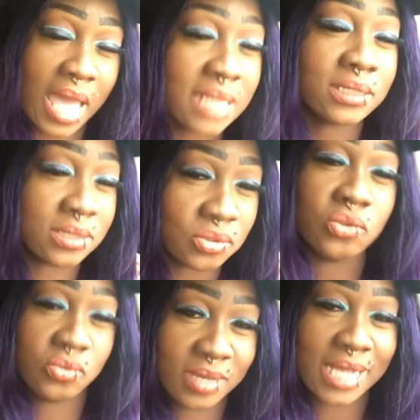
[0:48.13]
I just
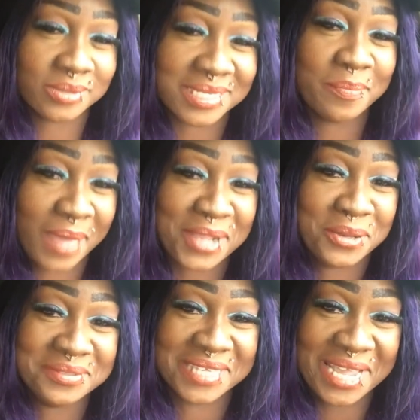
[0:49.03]
knew you guys would get
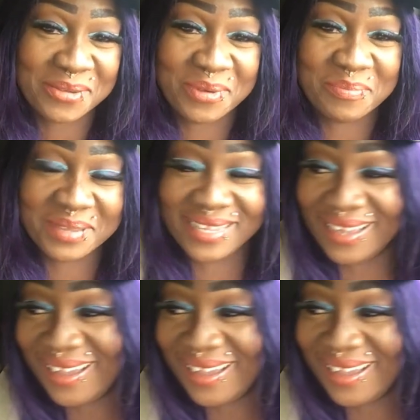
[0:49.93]
back on deck with me.